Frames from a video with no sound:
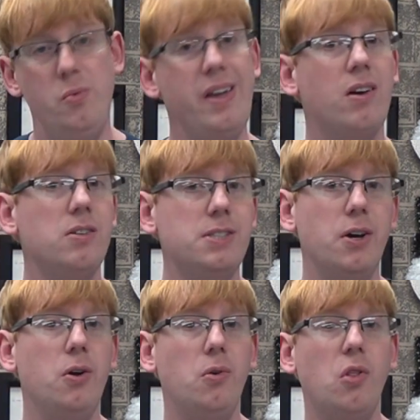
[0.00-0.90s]
We
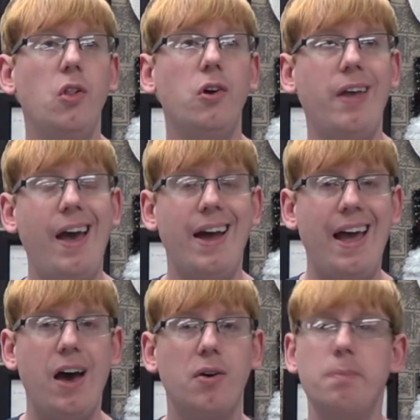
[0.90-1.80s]
also look at
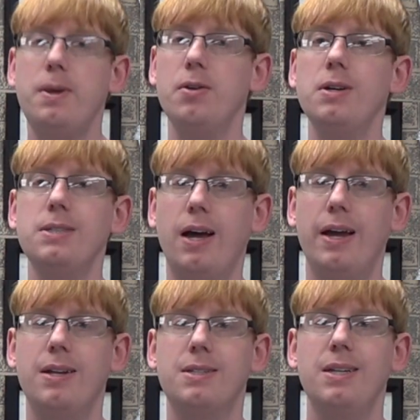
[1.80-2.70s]
how computer
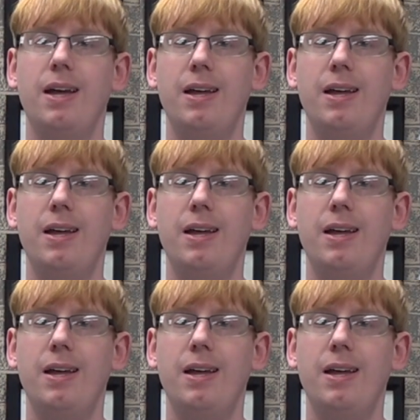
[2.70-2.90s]
science